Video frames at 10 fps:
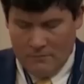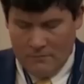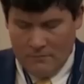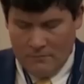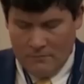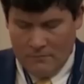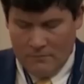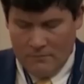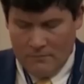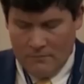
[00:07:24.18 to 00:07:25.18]

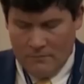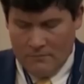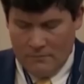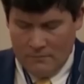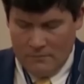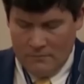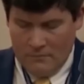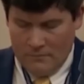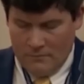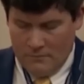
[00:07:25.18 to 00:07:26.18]

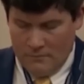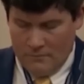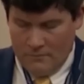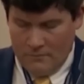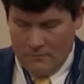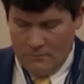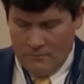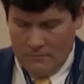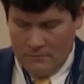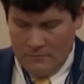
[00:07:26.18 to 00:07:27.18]

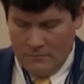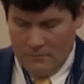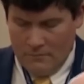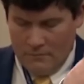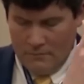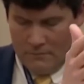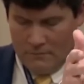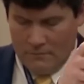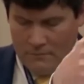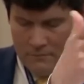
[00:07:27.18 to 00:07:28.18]

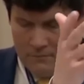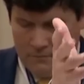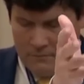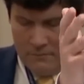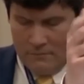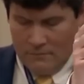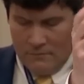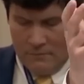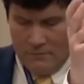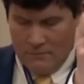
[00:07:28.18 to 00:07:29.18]

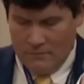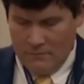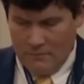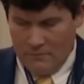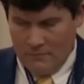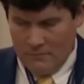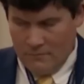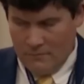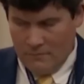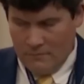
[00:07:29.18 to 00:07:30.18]

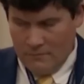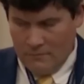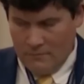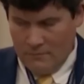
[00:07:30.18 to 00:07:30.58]
(not speaking)